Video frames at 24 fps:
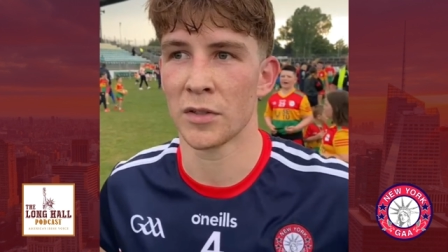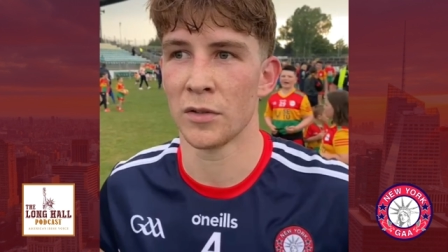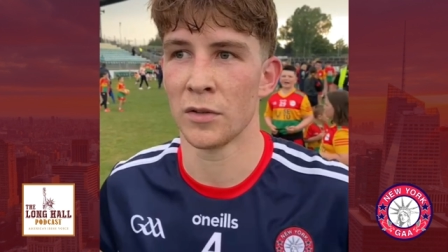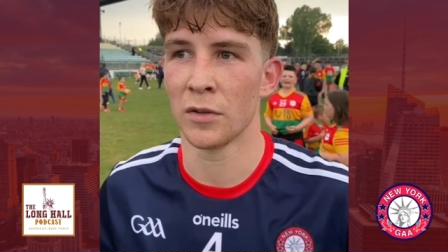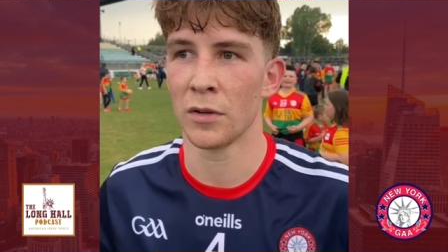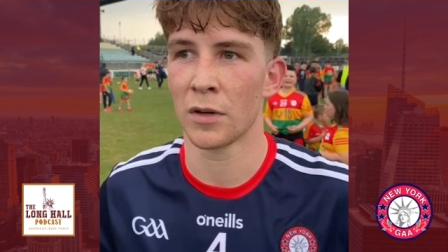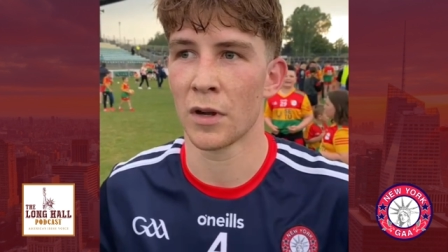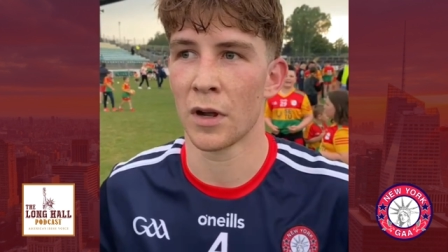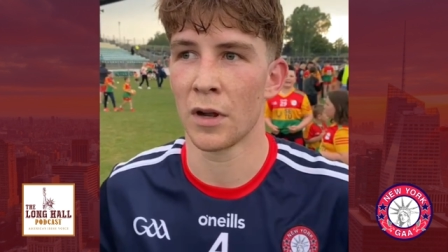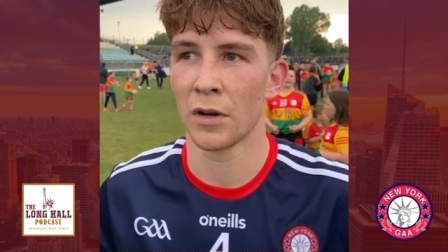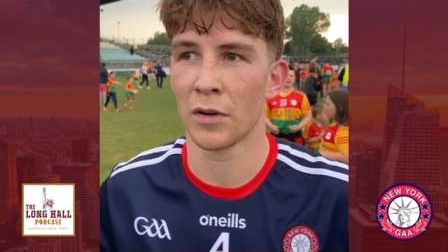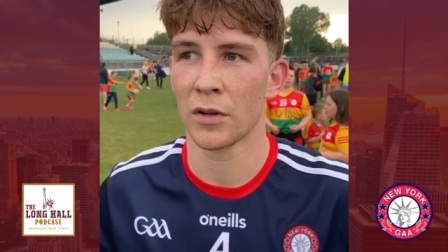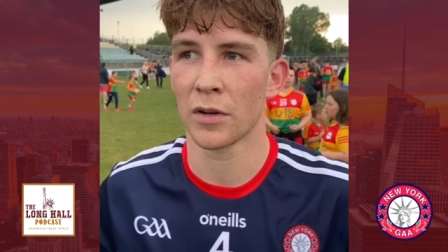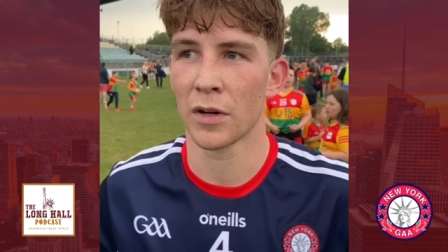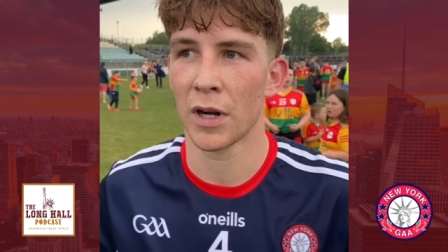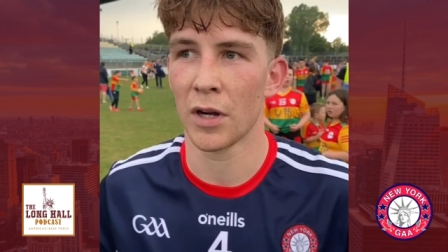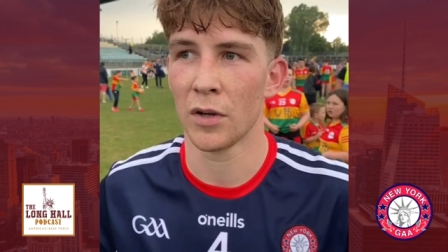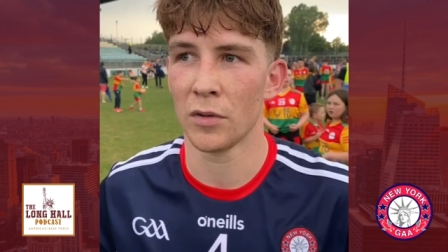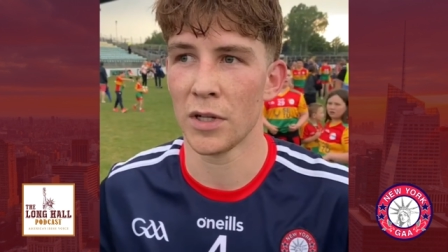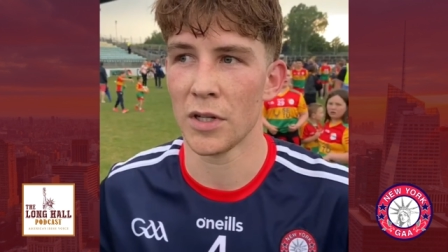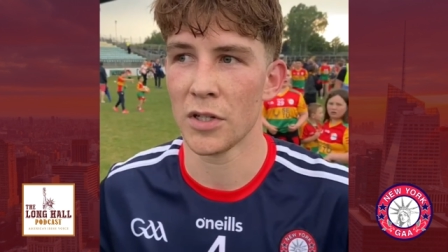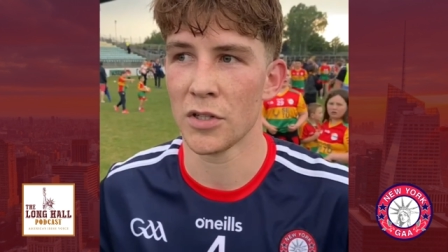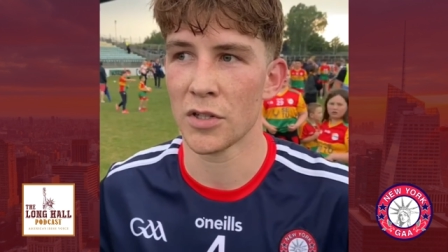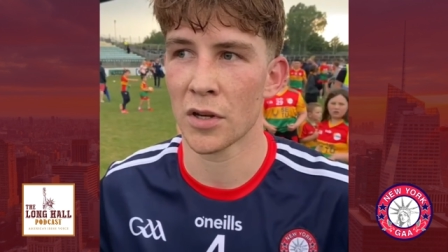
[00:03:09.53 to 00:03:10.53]
I know Conor
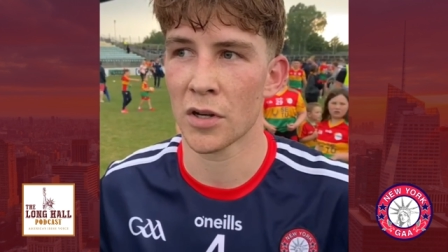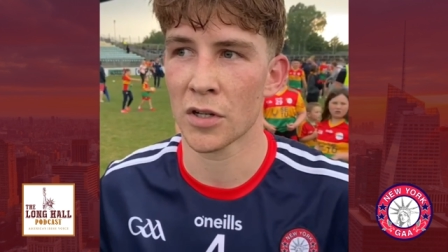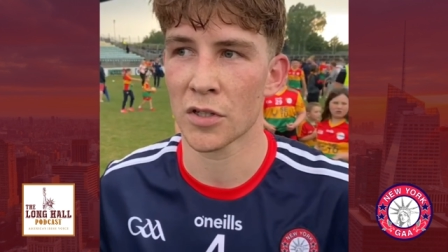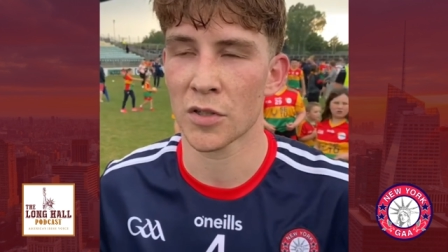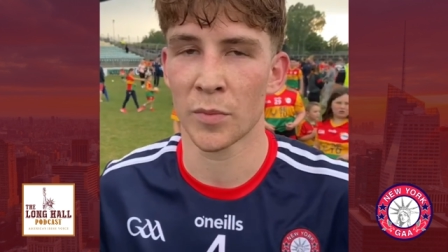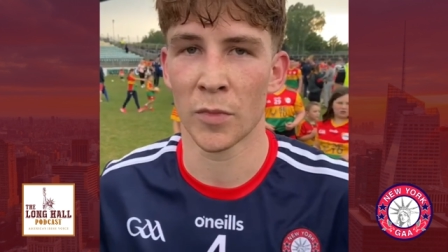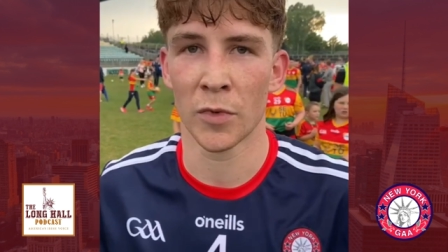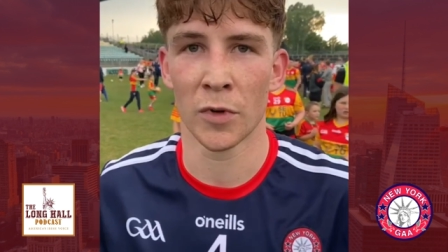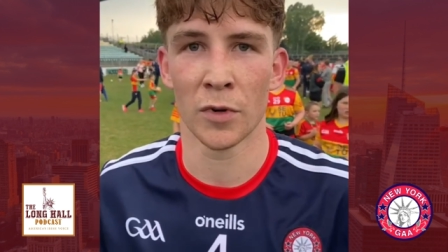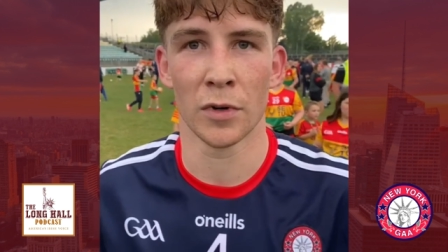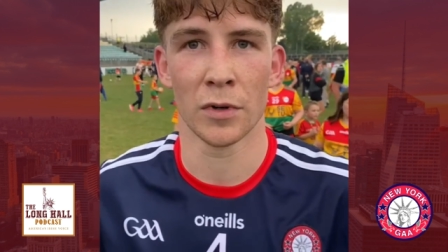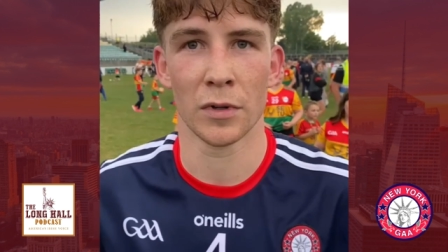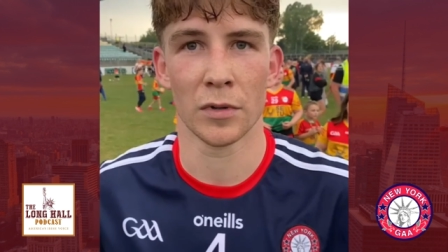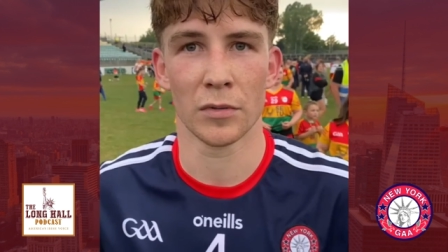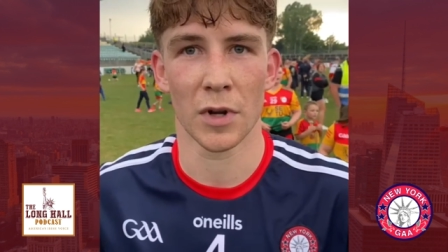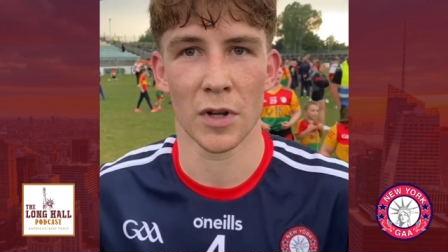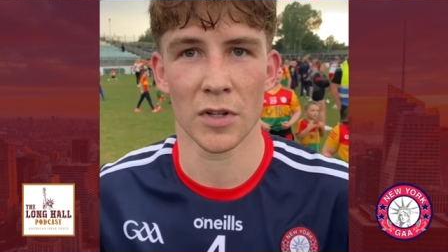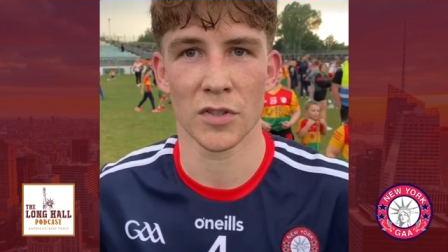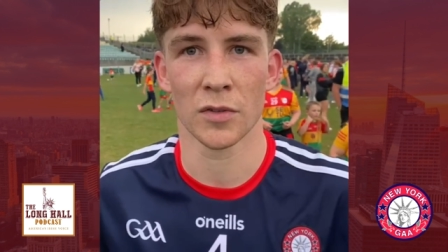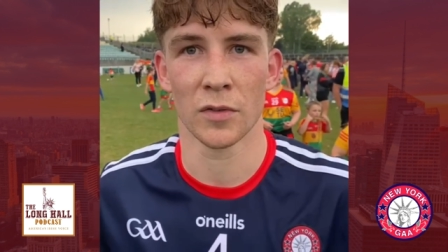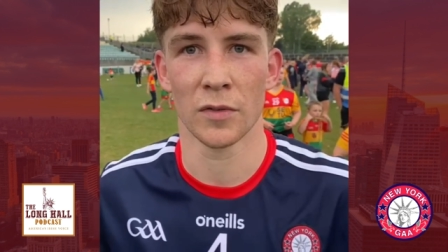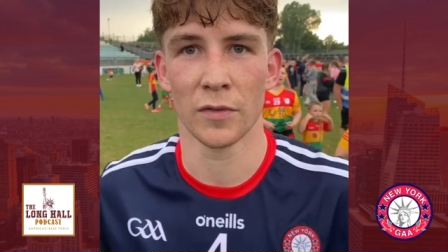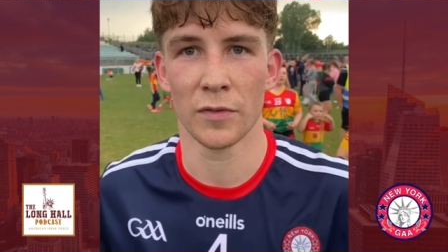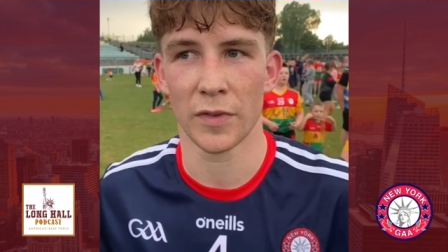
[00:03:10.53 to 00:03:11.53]
Crowley, Josh Moore,
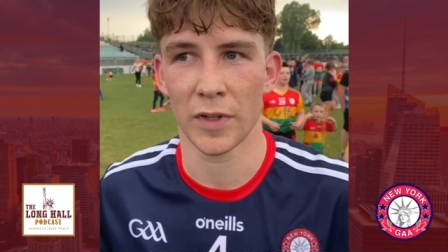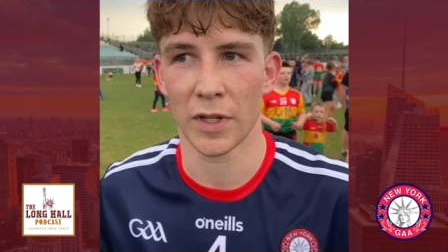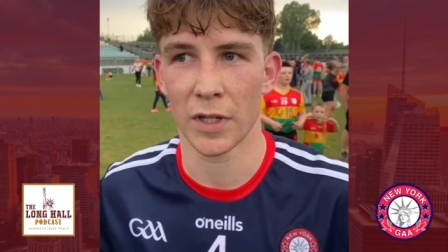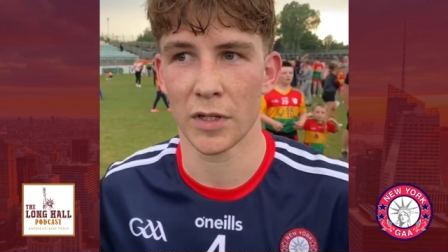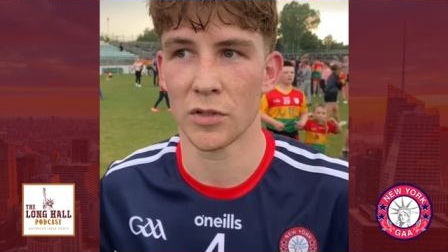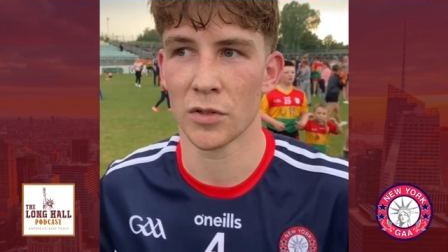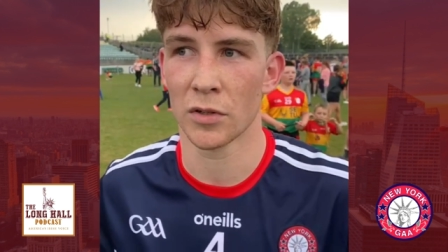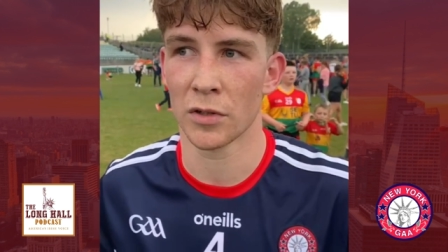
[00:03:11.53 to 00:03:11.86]
Ross Dunphy,